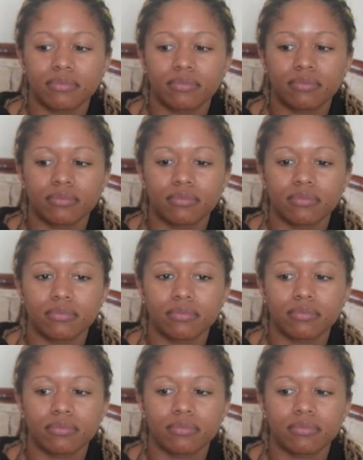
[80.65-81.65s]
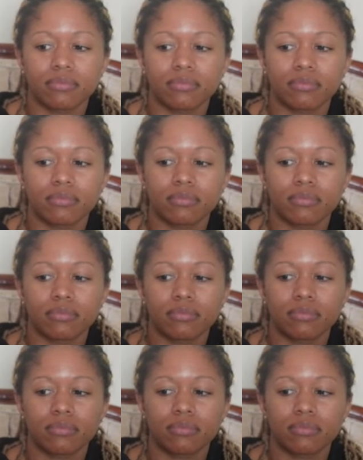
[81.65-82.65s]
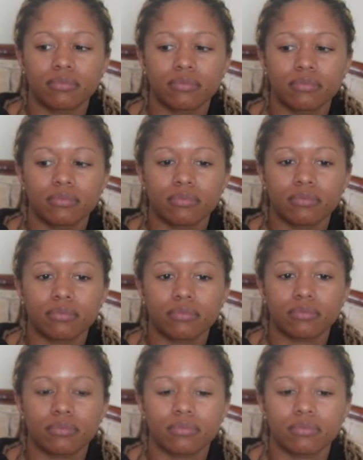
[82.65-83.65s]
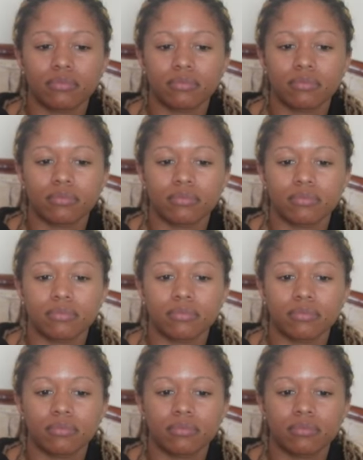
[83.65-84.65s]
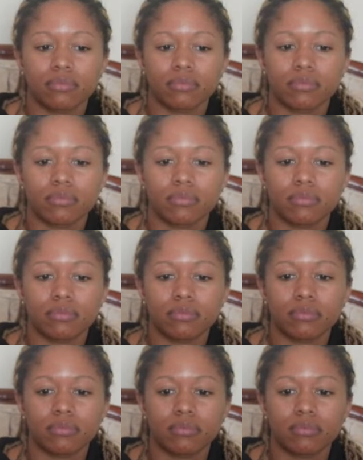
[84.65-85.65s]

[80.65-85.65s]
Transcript: No words are spoken by the person on screen.